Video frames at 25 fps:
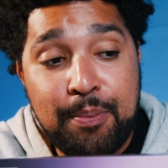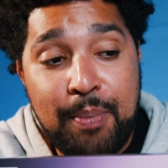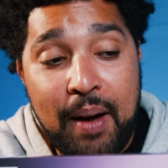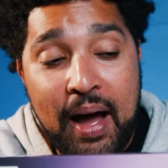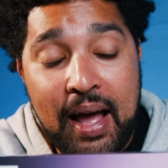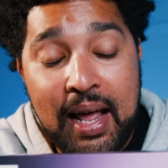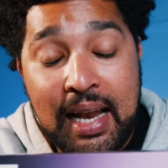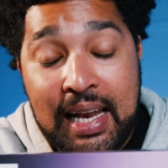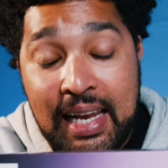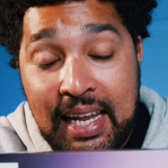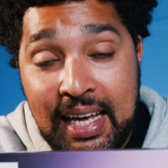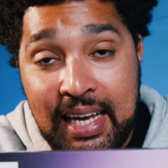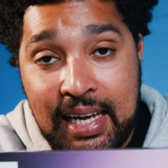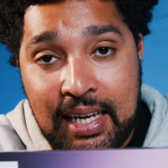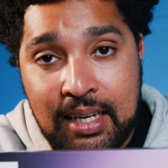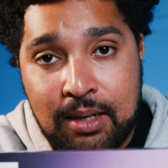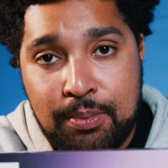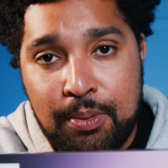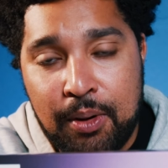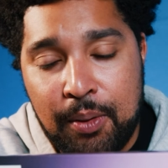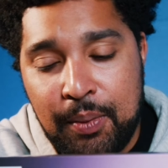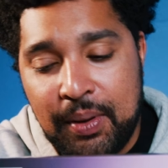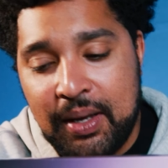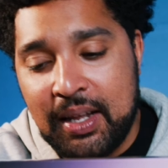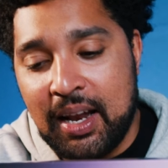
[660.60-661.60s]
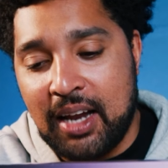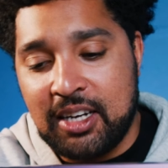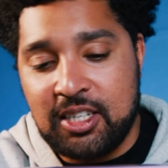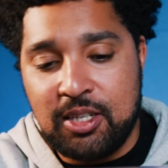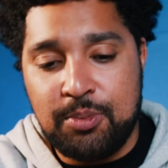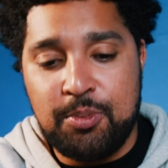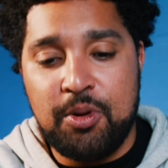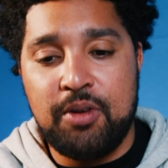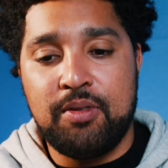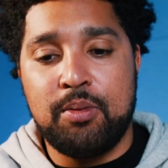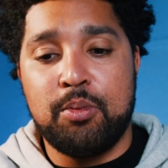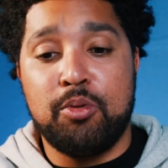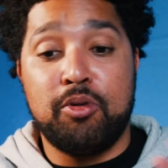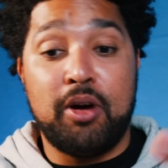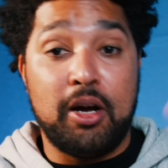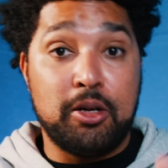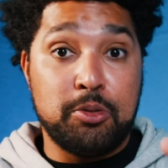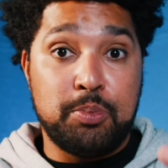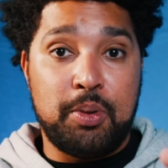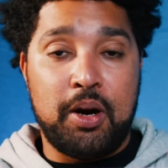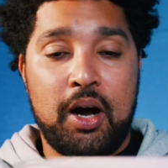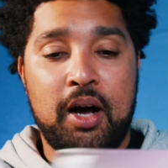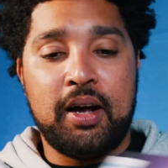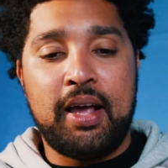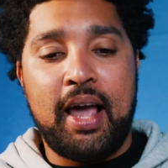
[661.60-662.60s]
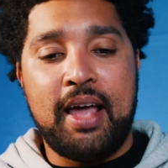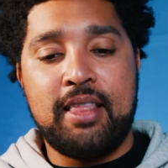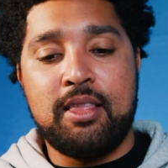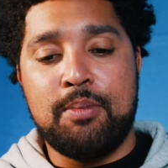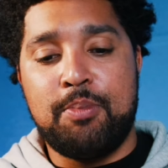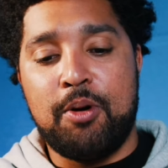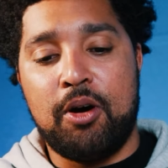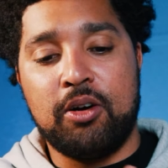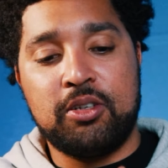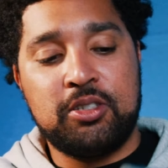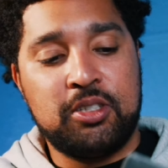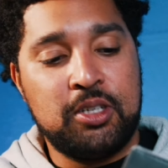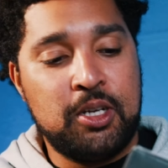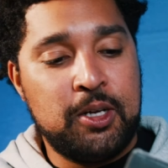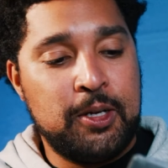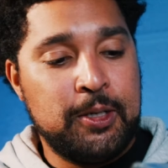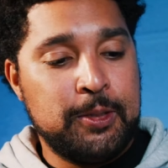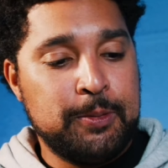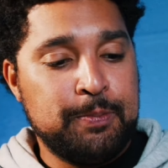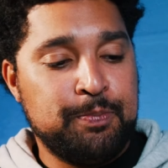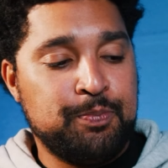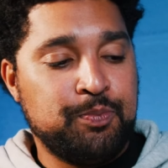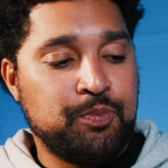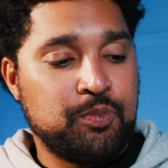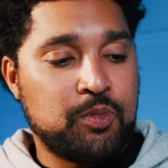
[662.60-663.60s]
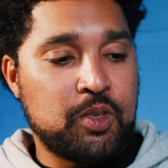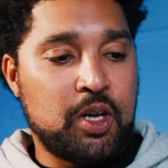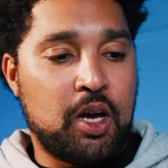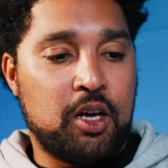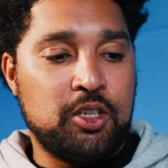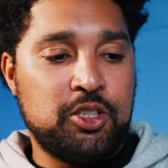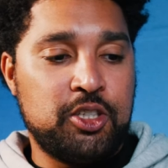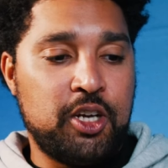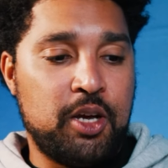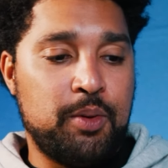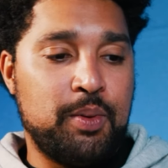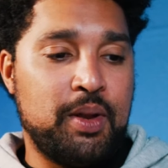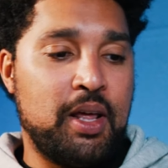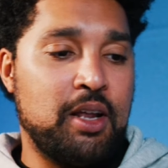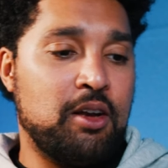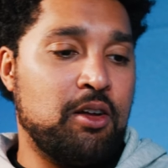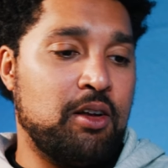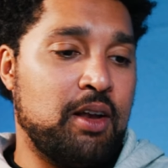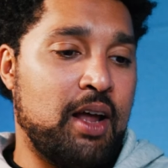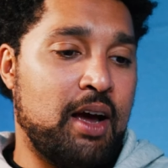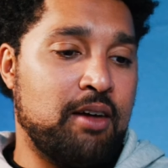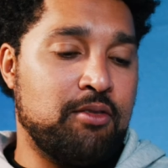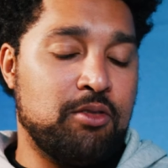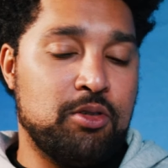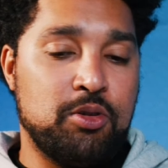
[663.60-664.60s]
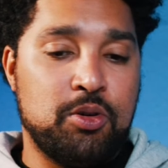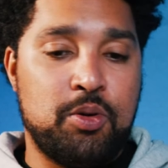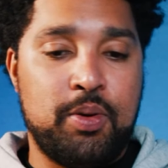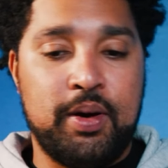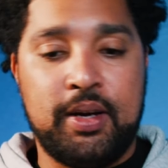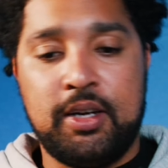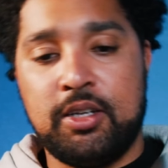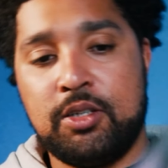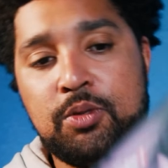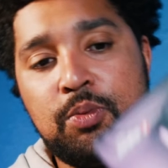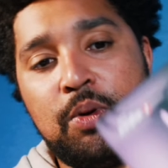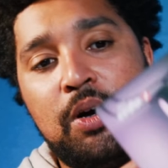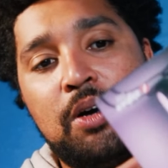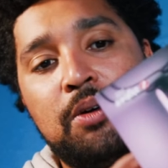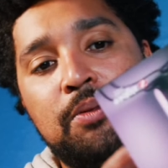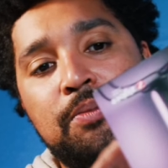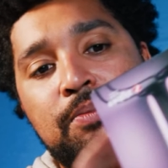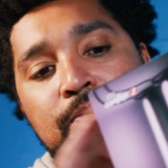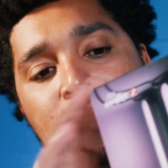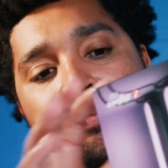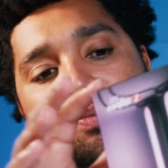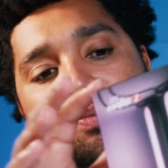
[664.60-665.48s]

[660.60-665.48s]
by a lead, but we can actually move them around. But I'll get in the box. I'll show you what they look like real quick as well.